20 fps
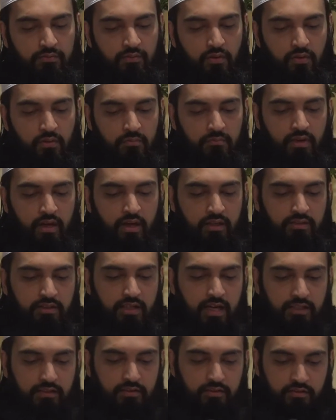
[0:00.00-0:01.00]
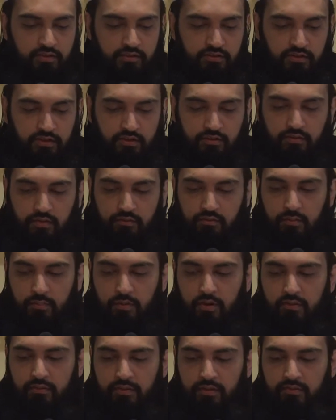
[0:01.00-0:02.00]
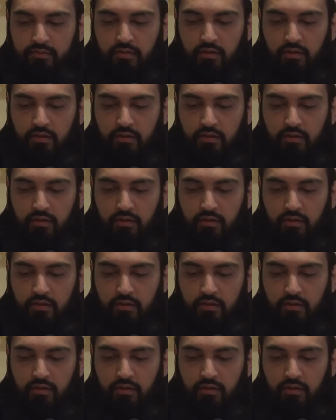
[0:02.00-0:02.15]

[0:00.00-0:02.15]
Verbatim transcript: form and characteristics of the Prophet